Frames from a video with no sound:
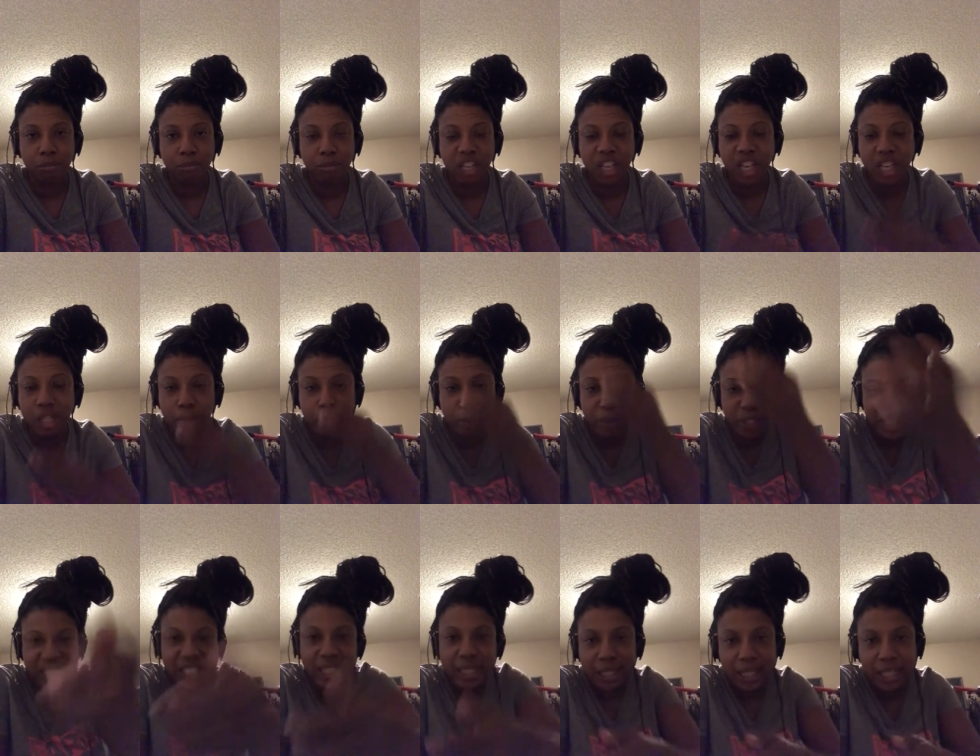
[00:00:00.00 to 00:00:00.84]
He is
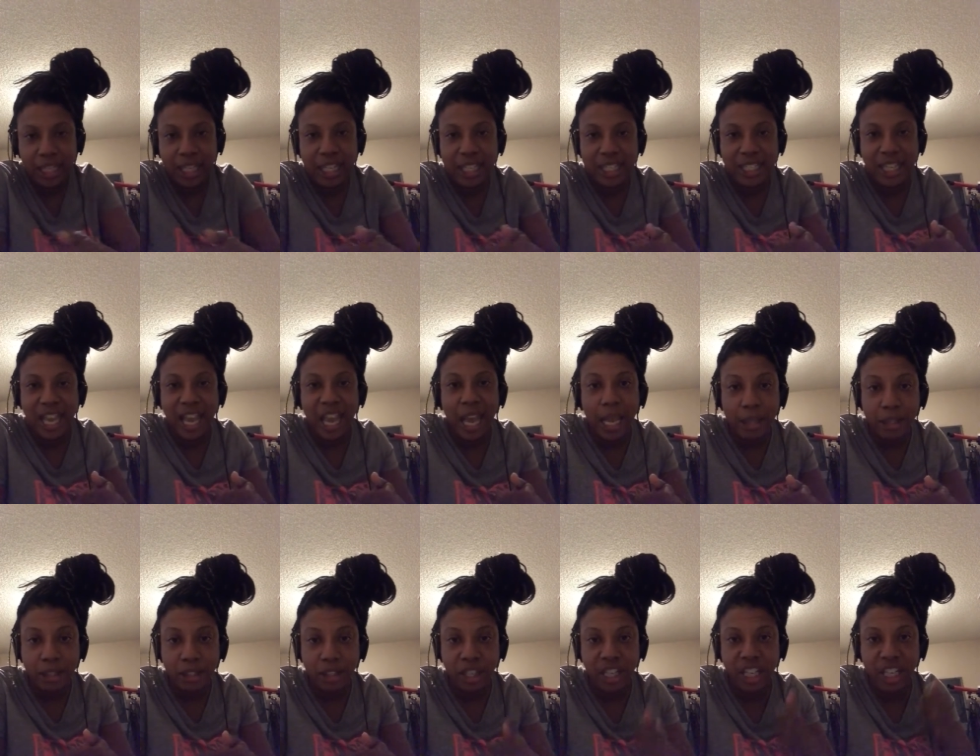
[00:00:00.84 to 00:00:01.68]
presenting His
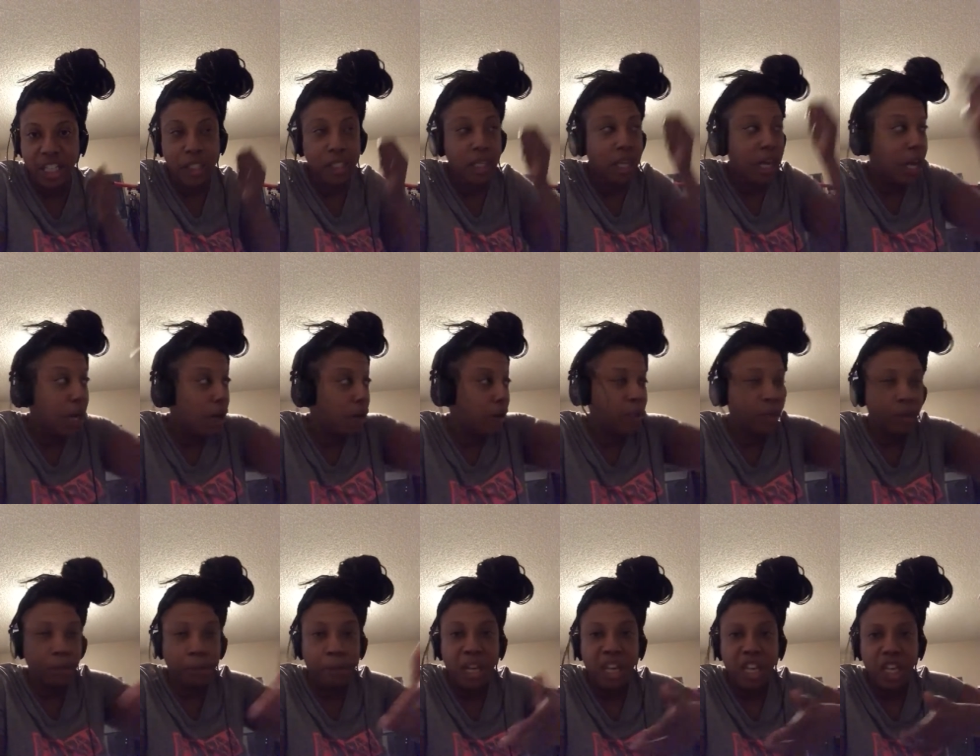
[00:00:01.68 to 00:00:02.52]
answer. He's
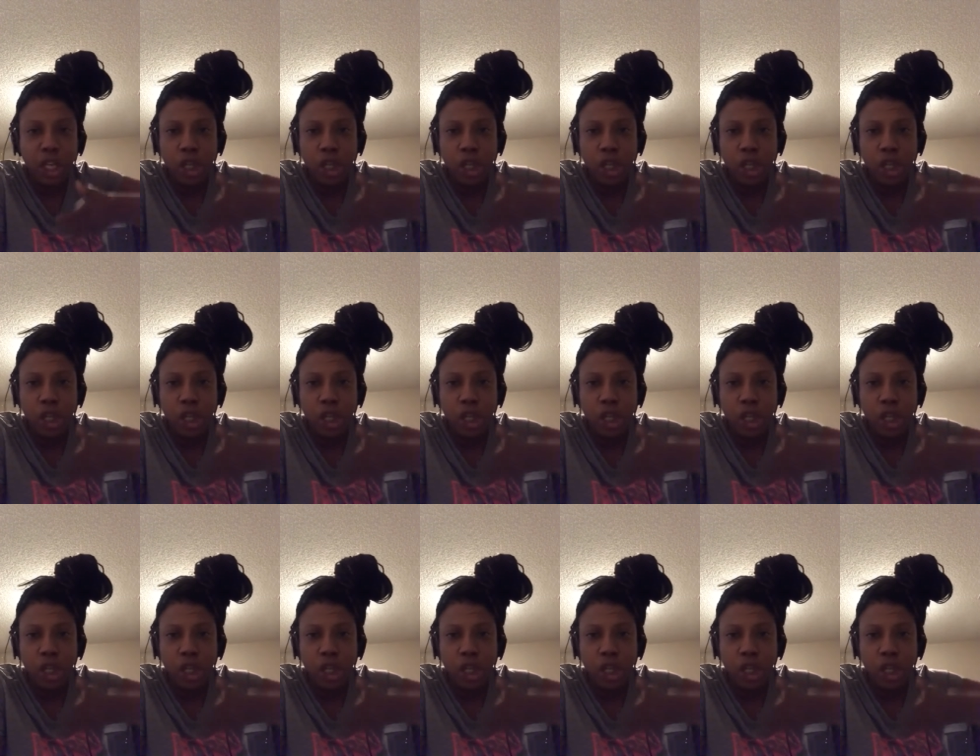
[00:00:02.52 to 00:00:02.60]
calling.